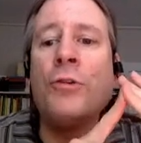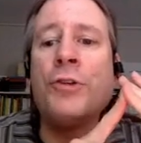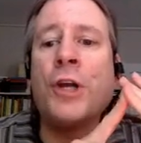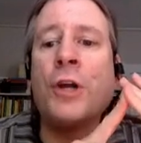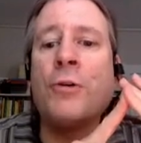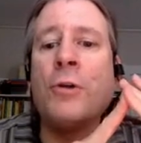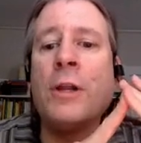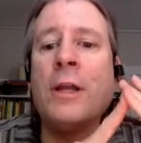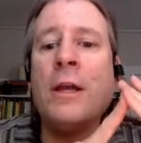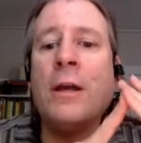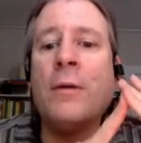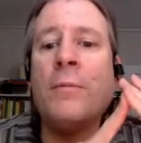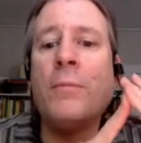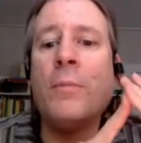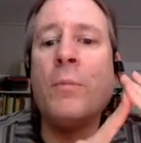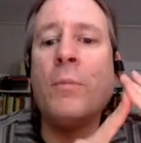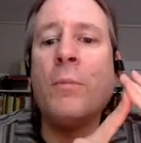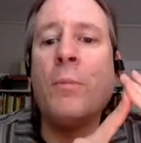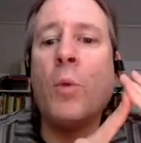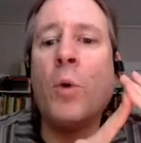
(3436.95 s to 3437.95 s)
generally a
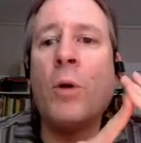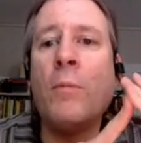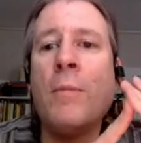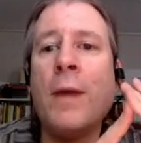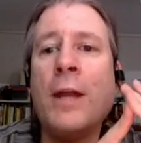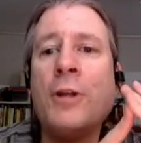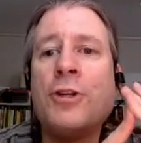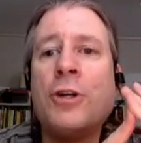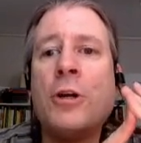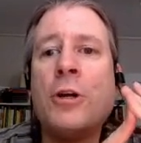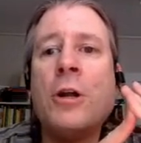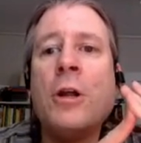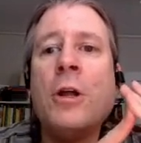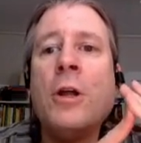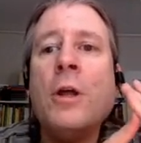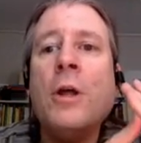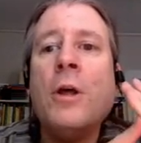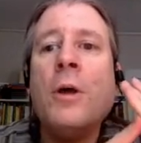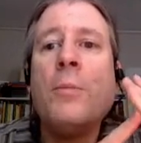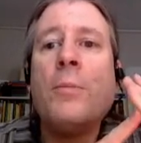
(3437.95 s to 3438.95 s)
more major
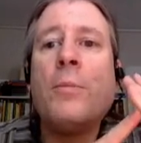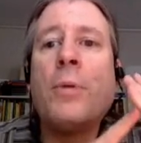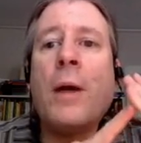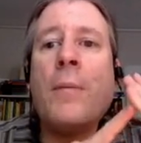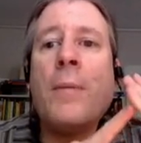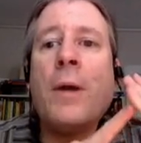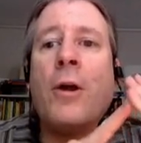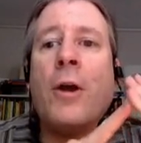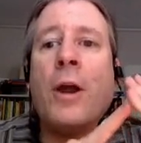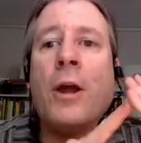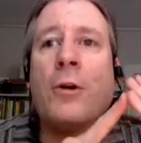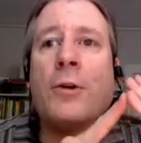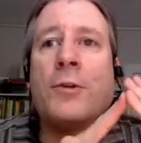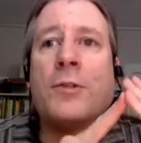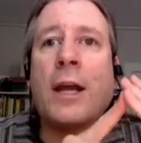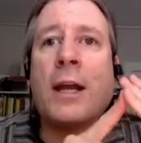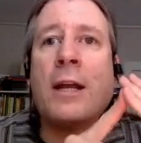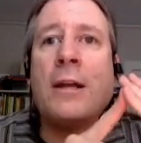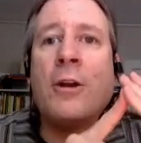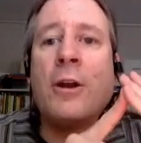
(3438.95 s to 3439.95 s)
primary or
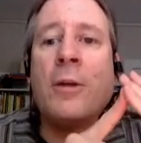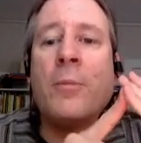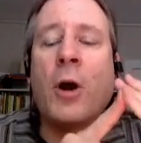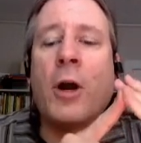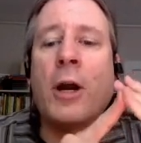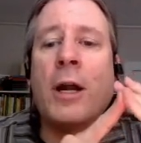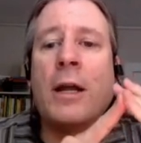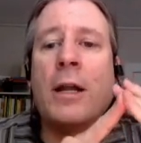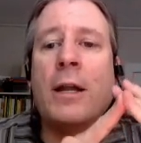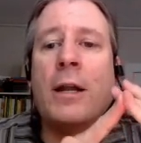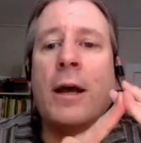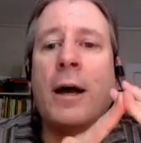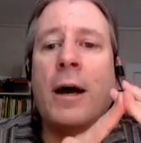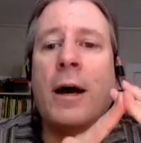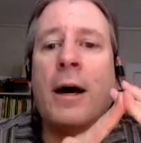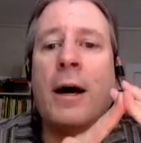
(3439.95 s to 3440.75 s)
secondary market.